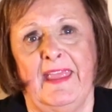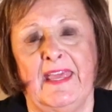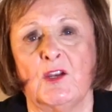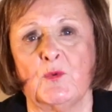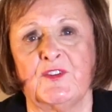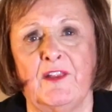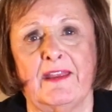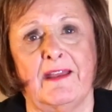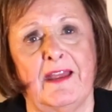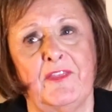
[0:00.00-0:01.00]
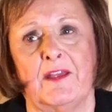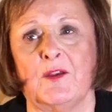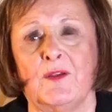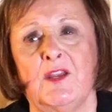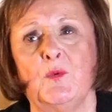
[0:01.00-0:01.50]
And it was like, I thought,
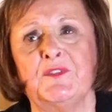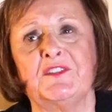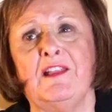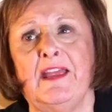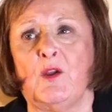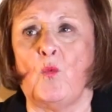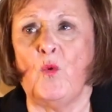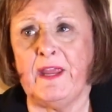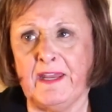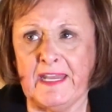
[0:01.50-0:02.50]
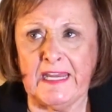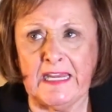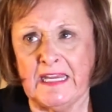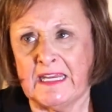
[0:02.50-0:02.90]
it was like waiting.